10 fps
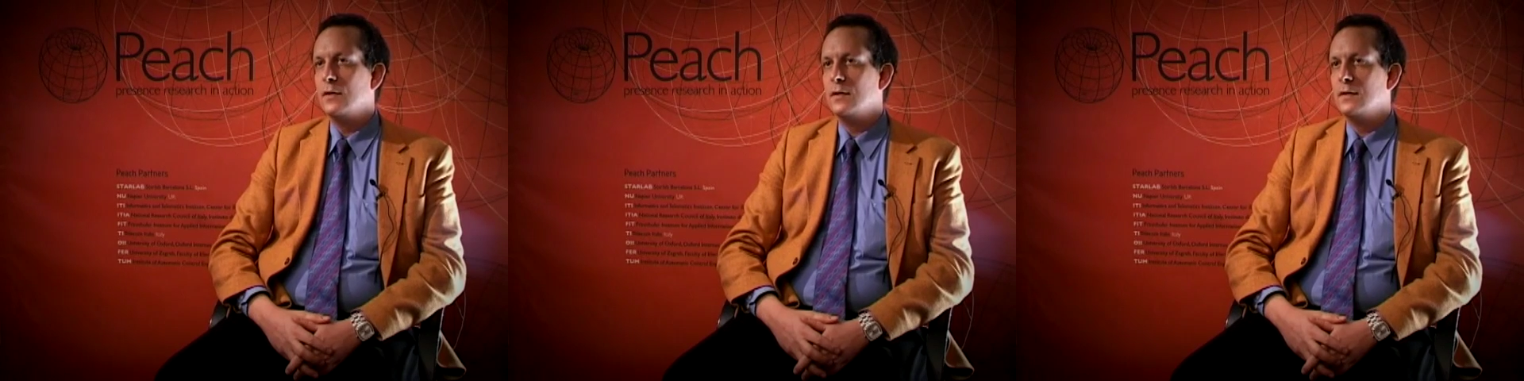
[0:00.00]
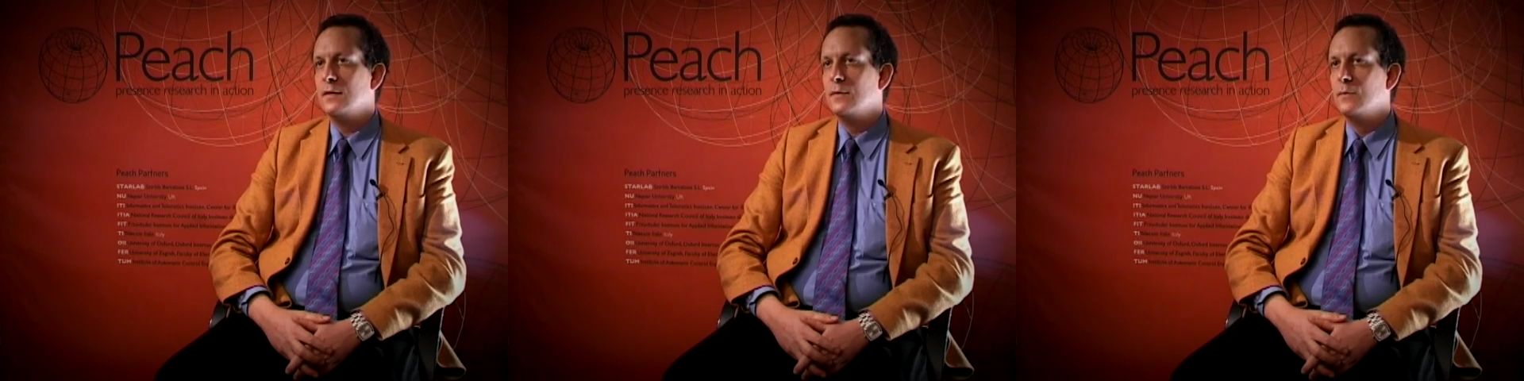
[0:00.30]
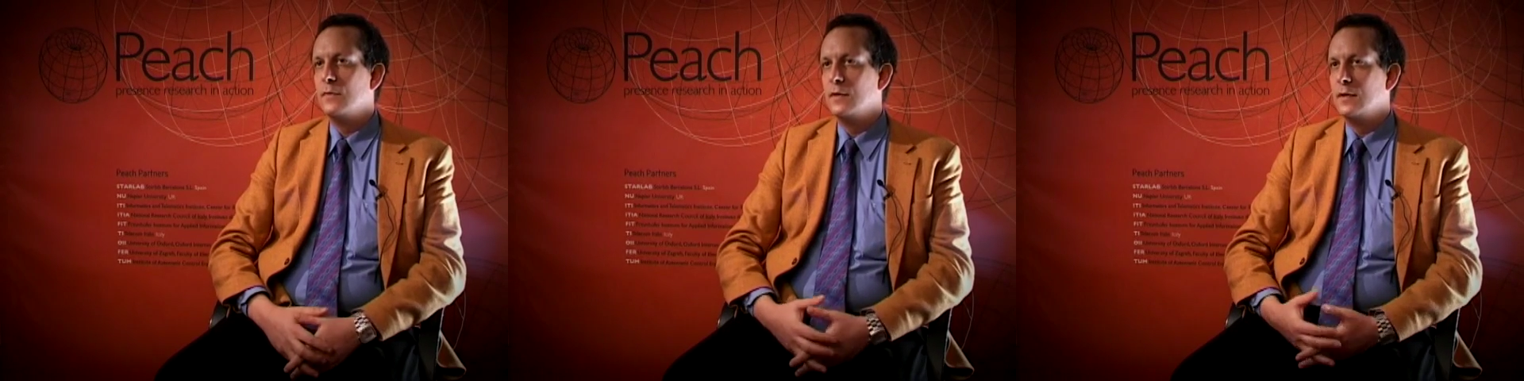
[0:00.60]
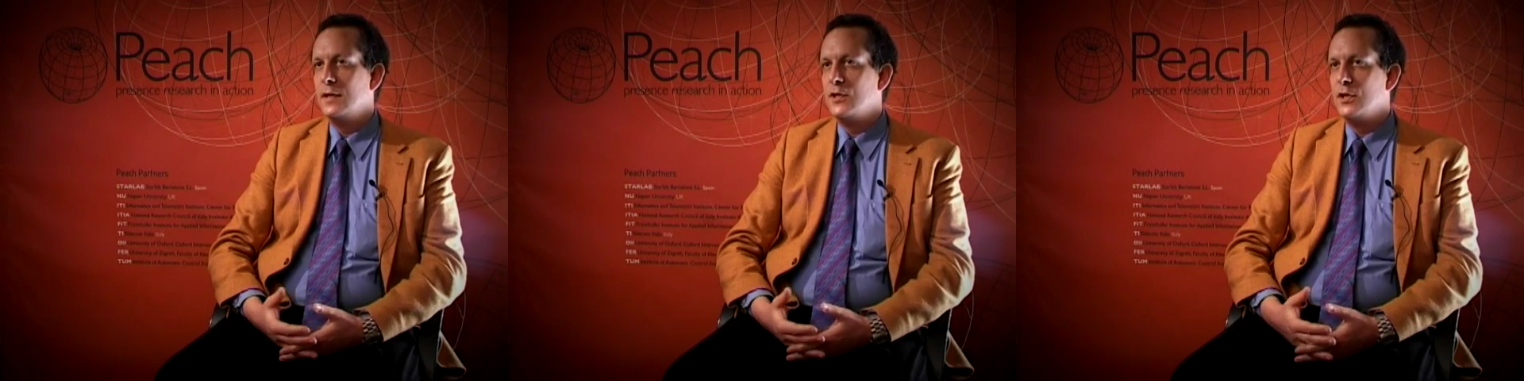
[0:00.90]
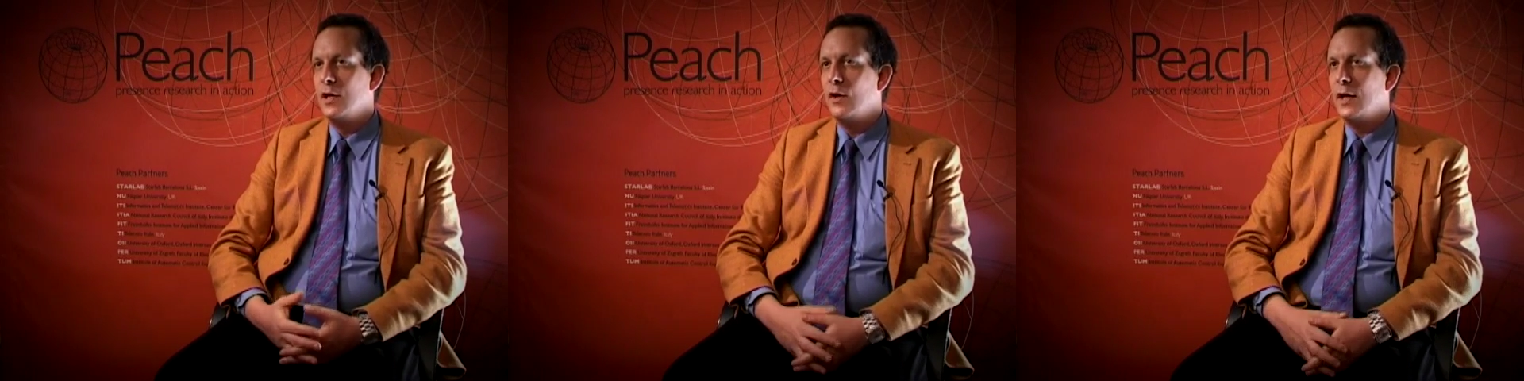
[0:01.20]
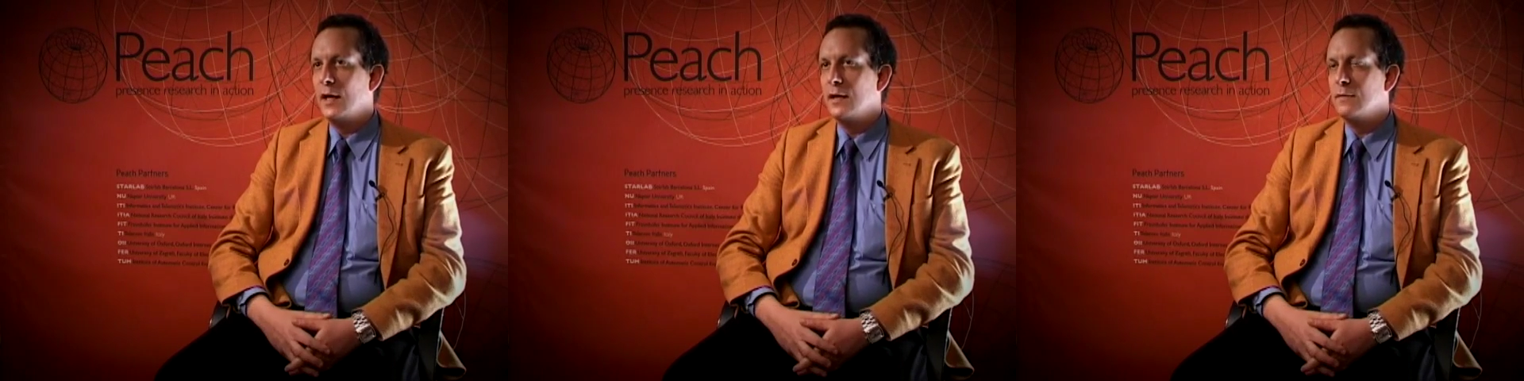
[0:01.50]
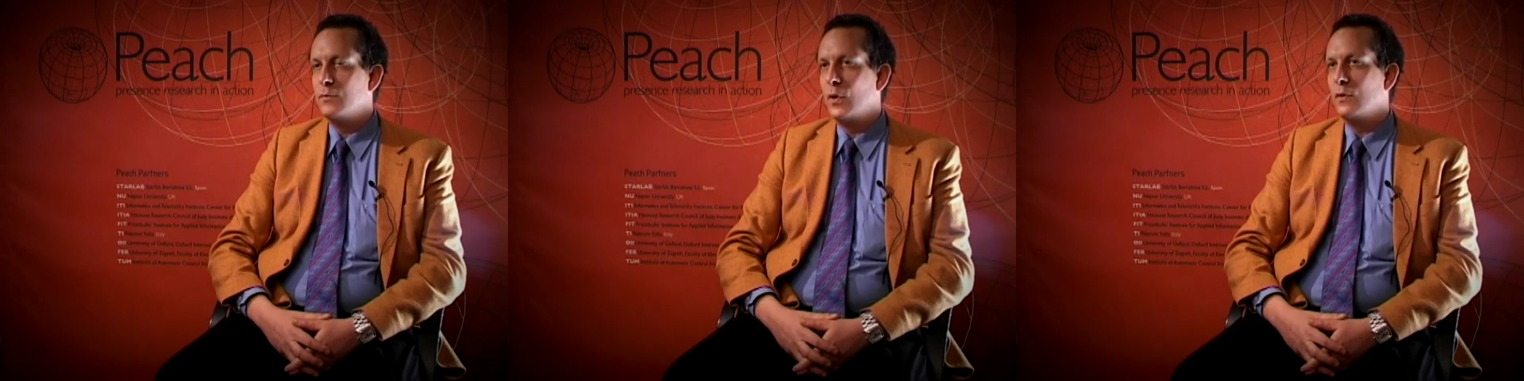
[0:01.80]
the engineering
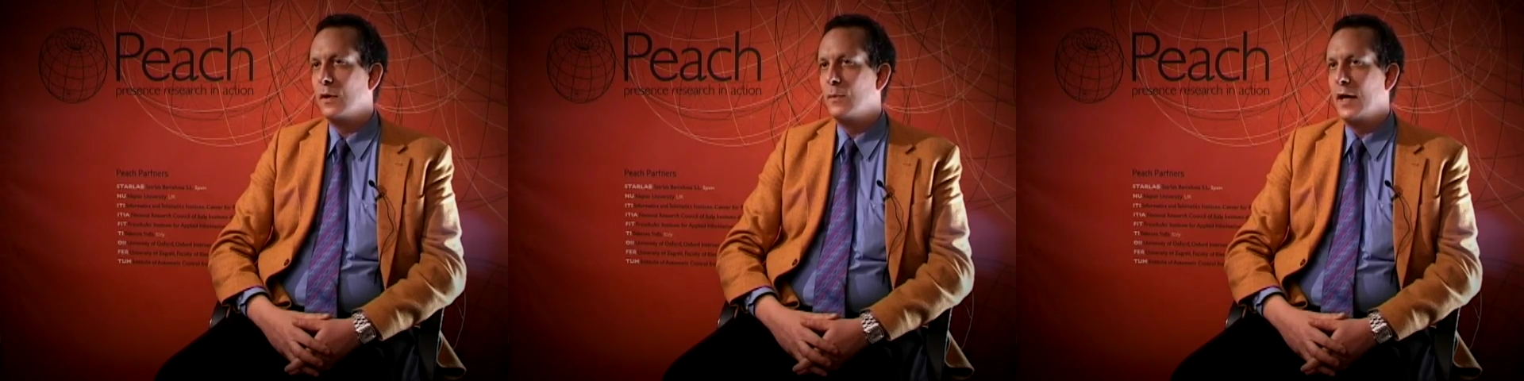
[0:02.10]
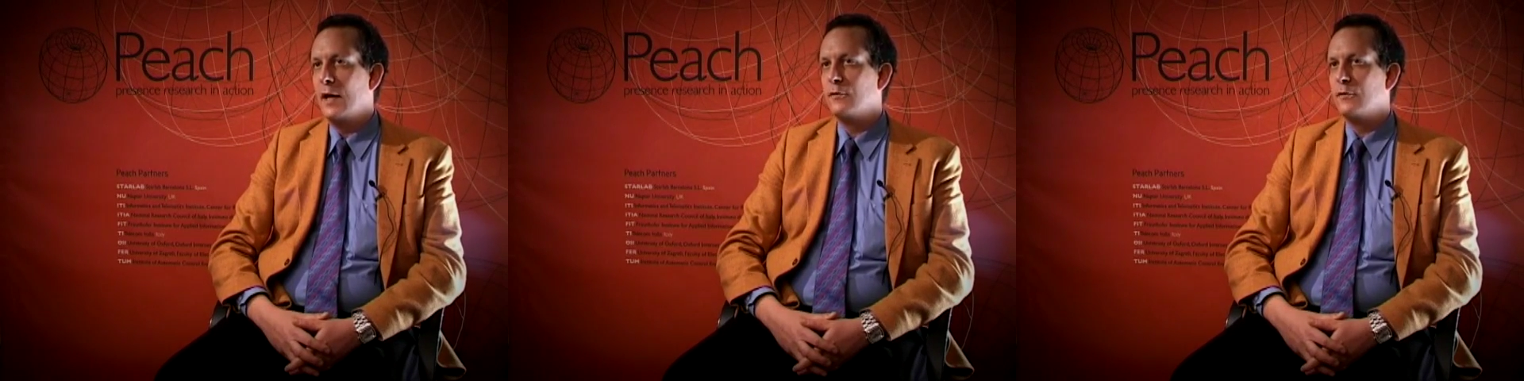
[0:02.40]
and programming